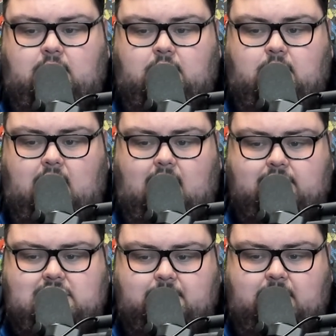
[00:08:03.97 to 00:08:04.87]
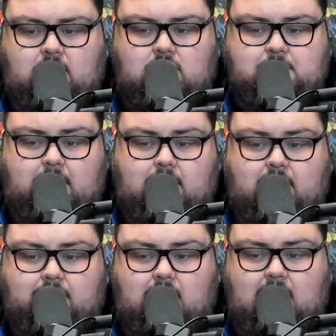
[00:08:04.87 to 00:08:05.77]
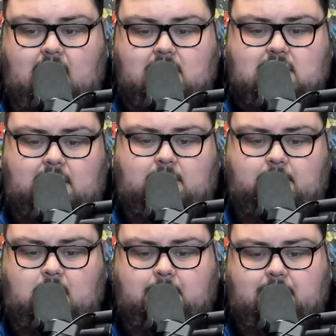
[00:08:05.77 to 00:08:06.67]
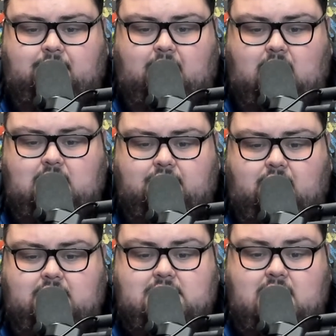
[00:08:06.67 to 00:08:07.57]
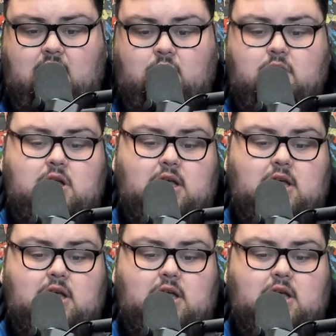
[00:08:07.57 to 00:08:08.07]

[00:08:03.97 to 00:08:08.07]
who obviously we know has been around for a long time, coming up on 40 fights now.